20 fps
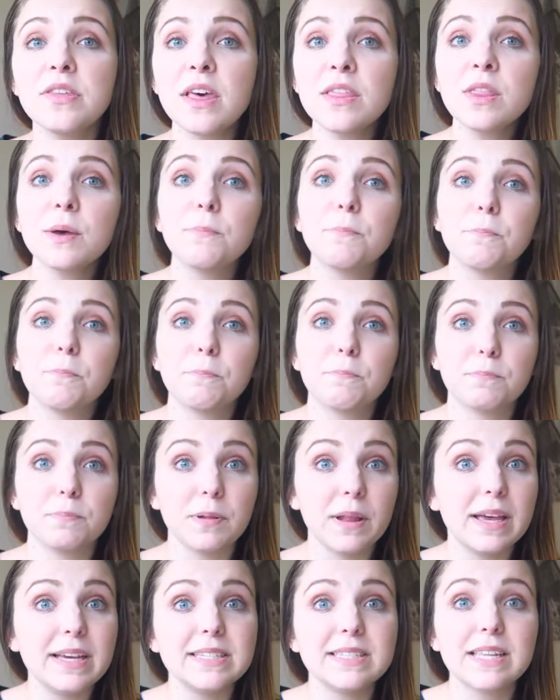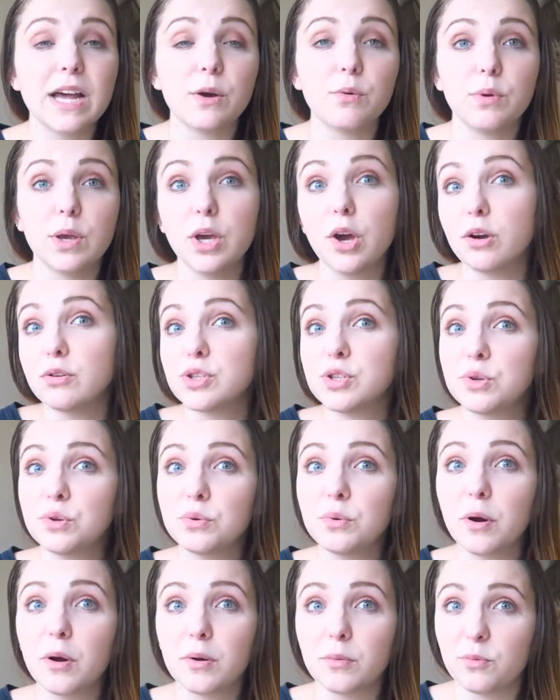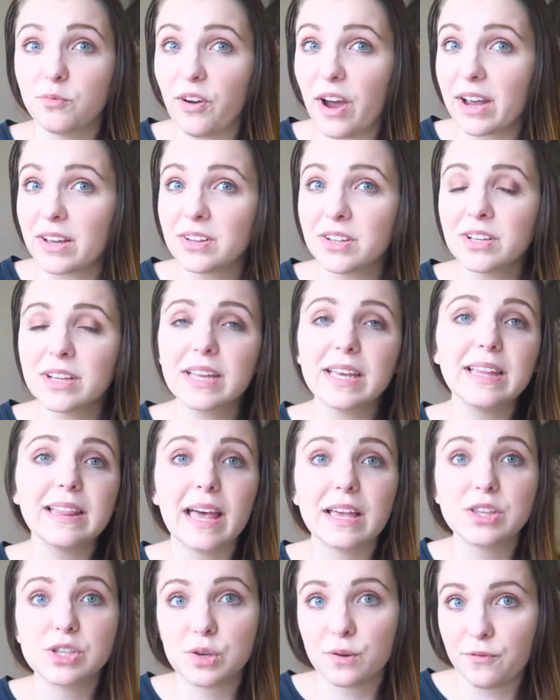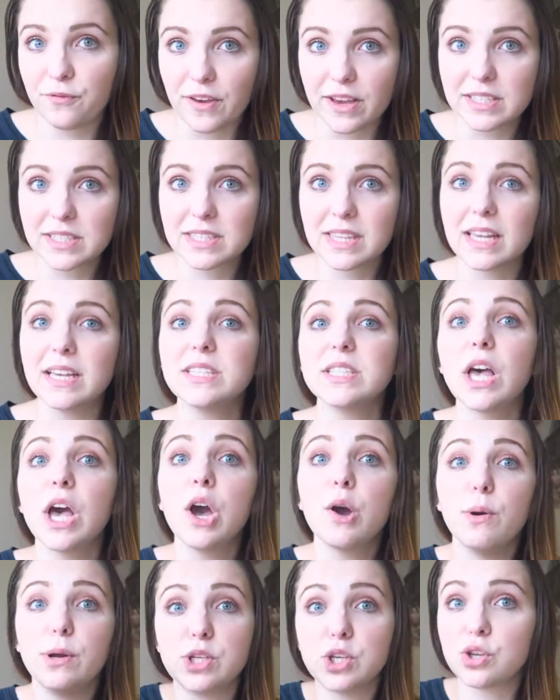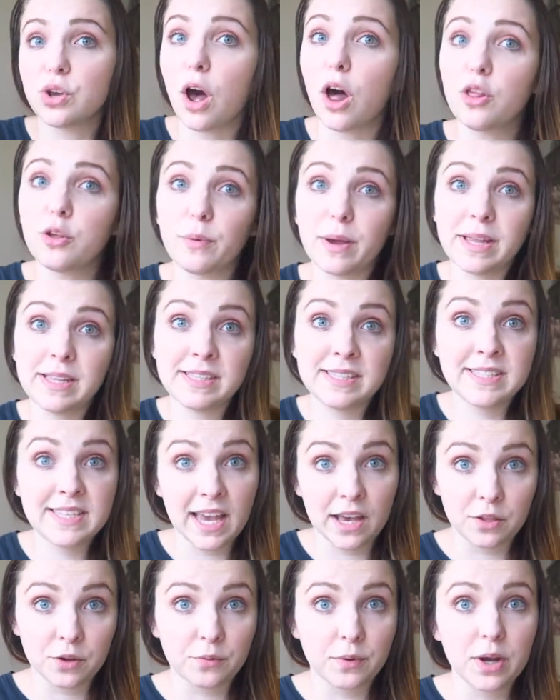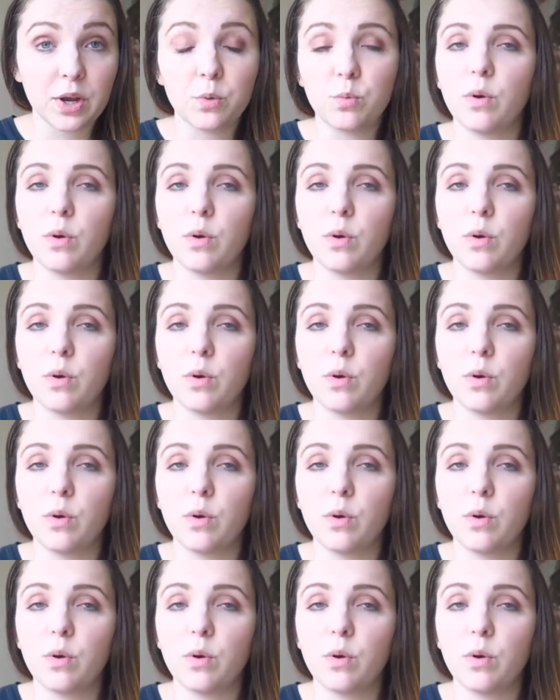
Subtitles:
than the place that we go to regularly, like to fix things, which is all the way in Delaware.